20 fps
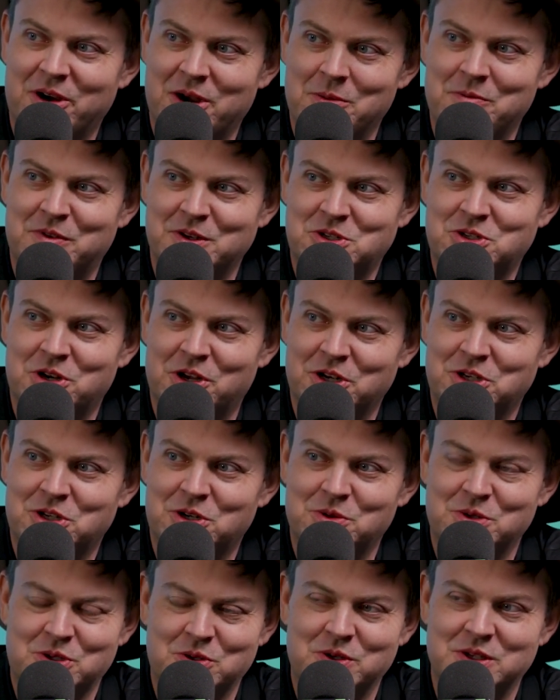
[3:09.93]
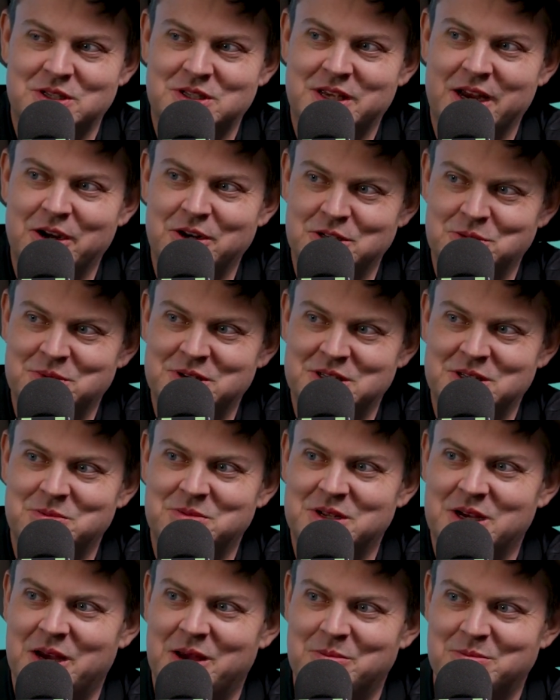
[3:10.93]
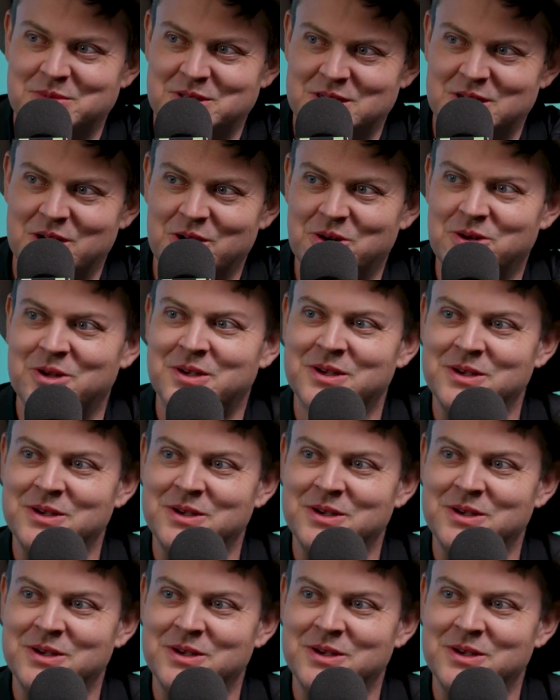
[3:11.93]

run infrastructure, which always scares me sometimes, so.